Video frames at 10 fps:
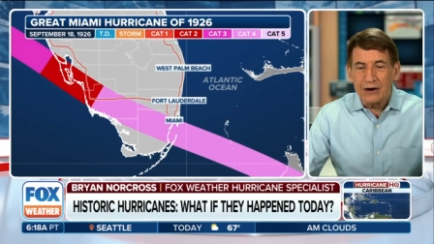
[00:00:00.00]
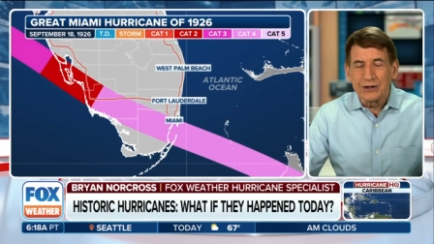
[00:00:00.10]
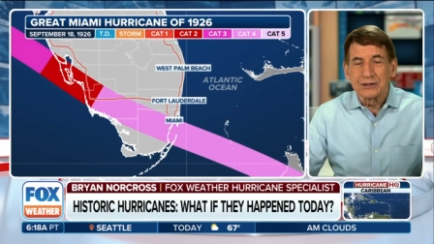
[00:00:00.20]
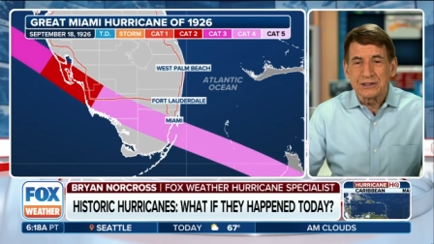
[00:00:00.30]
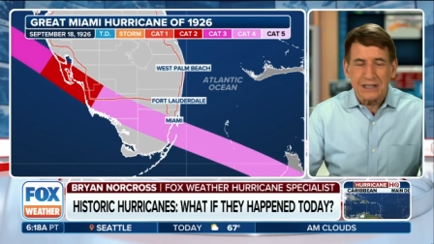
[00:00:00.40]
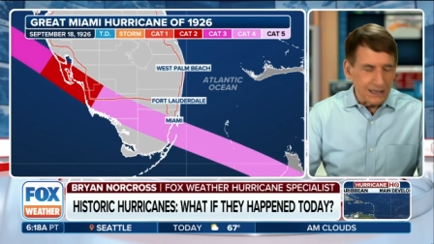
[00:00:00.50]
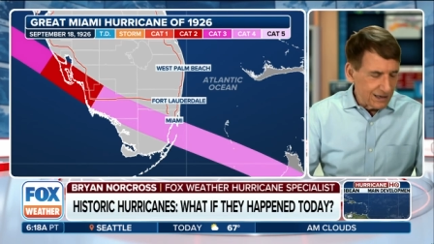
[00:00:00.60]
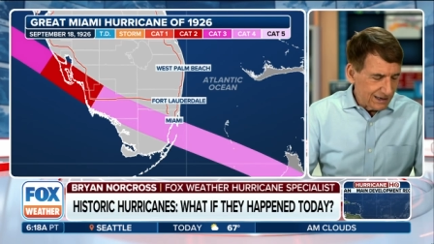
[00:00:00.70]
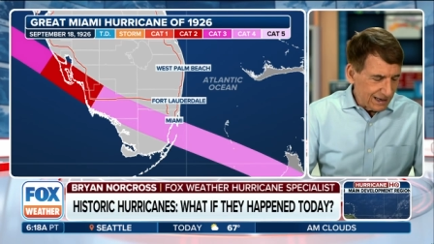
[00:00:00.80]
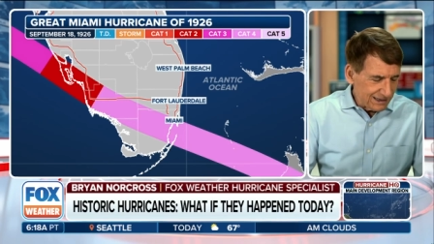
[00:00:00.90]
There you
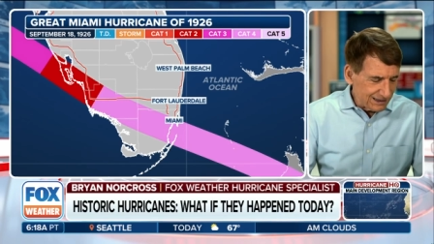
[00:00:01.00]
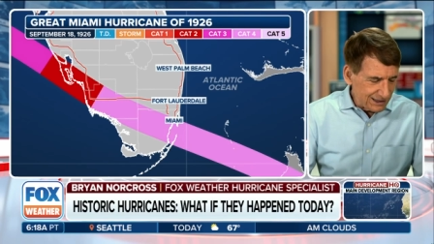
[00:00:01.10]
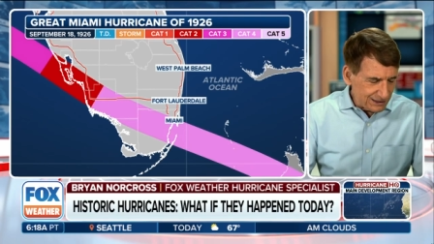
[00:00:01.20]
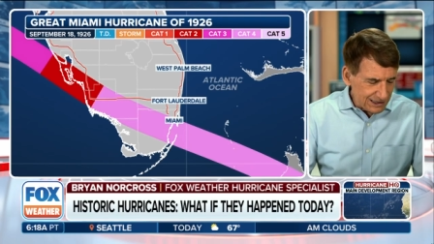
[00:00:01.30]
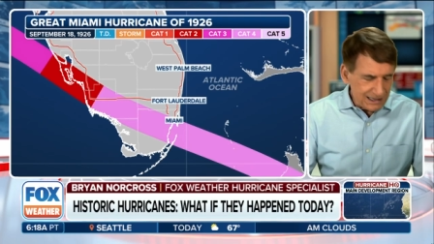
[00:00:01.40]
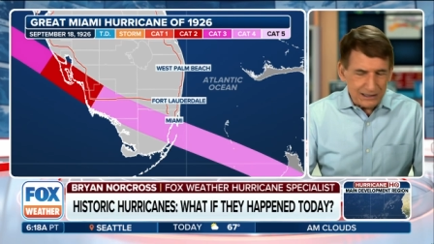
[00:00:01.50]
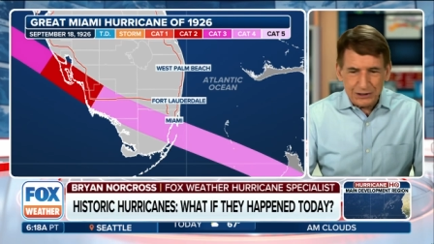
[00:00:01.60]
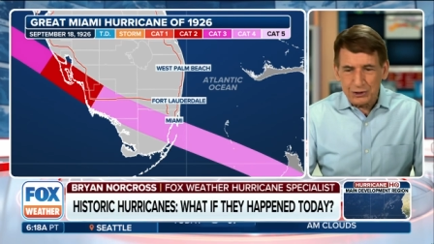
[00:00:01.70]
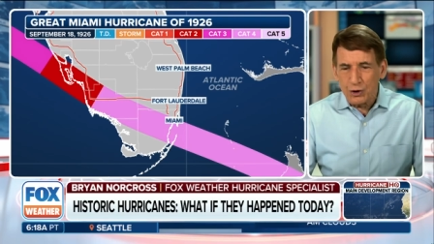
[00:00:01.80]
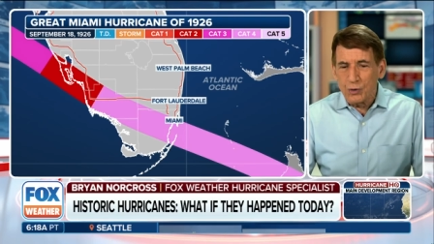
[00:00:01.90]
see, and the thing
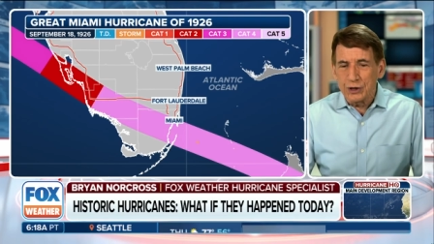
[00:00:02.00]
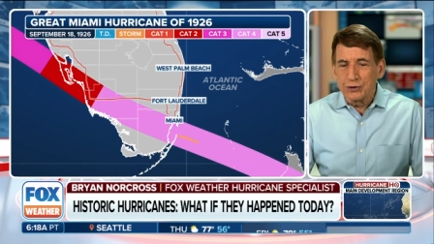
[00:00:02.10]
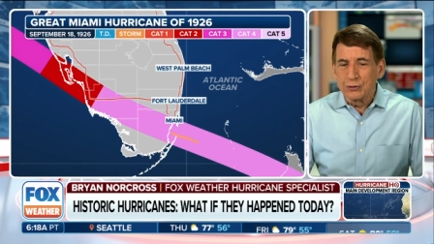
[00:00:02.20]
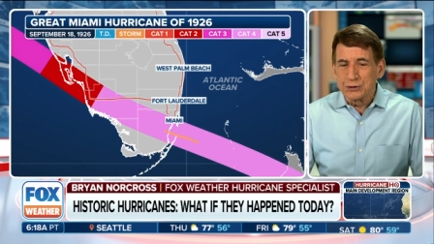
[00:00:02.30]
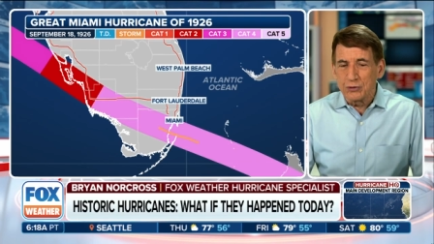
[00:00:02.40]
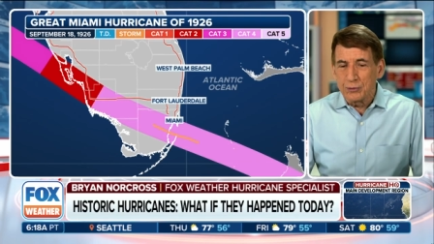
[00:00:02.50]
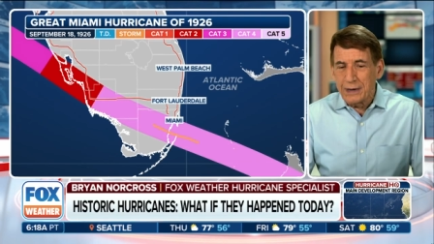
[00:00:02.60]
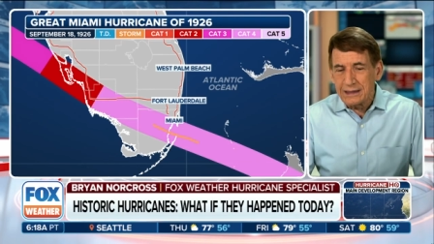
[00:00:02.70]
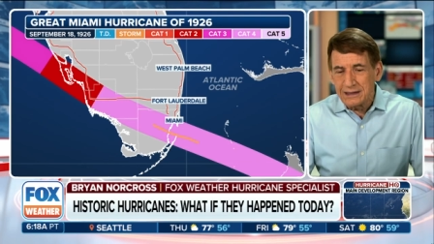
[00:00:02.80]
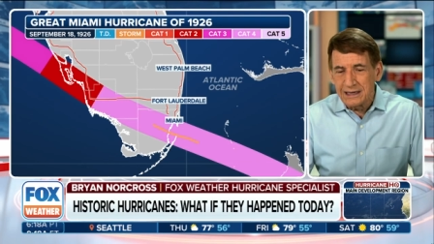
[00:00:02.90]
that's so unusual
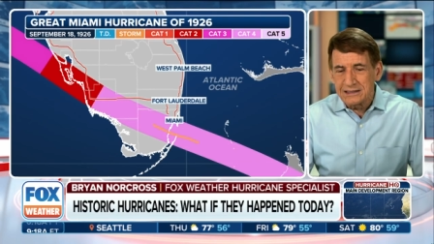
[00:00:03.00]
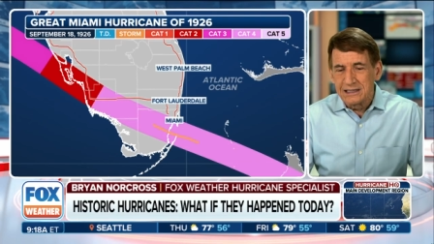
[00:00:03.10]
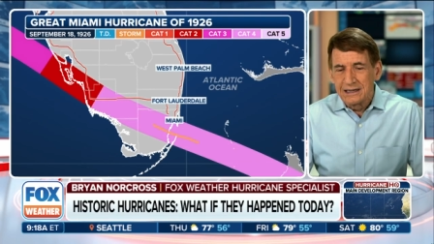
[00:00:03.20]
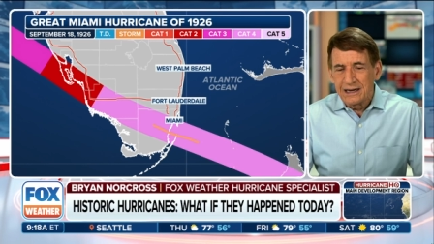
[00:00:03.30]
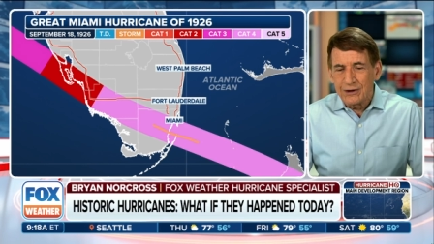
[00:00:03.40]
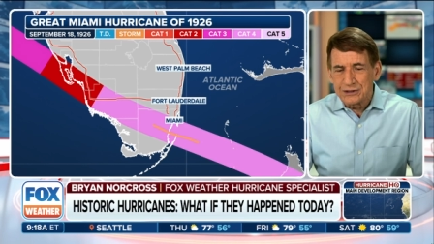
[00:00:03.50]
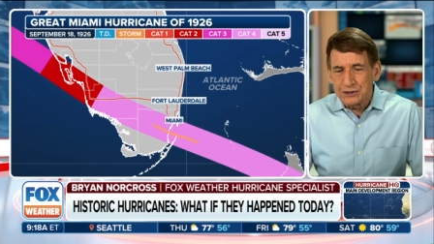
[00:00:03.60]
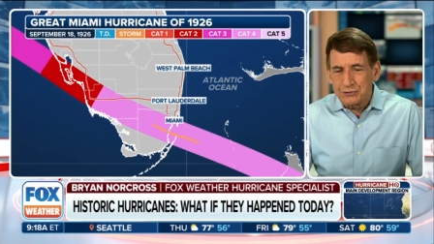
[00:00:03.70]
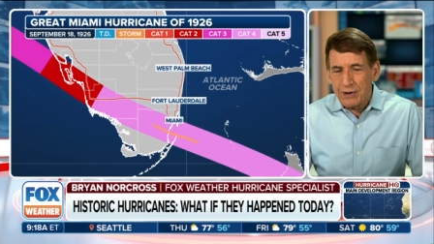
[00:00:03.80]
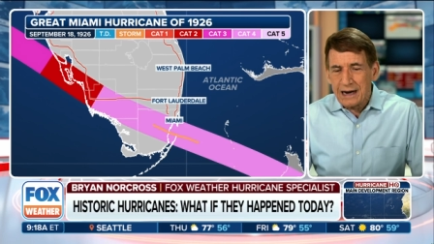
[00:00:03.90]
about this
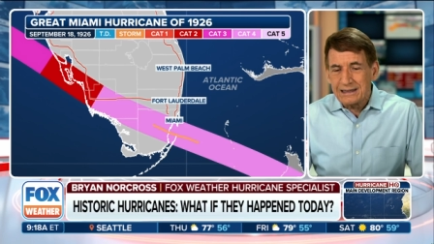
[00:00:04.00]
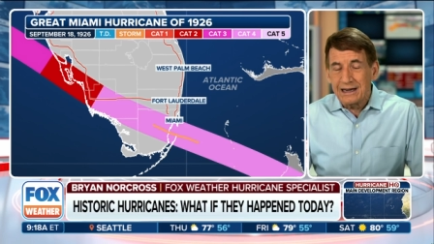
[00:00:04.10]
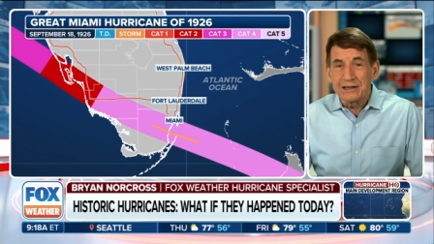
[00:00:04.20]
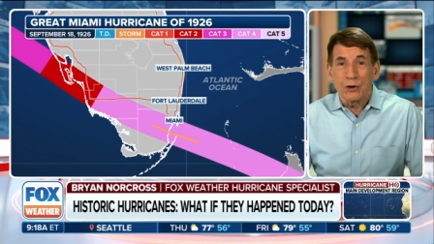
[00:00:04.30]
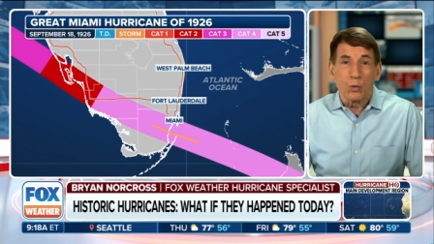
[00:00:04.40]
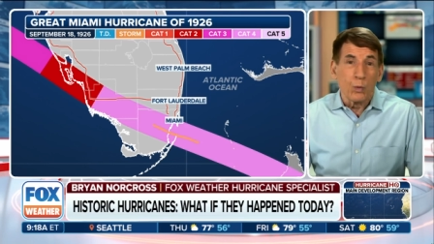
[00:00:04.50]
here's the track down here,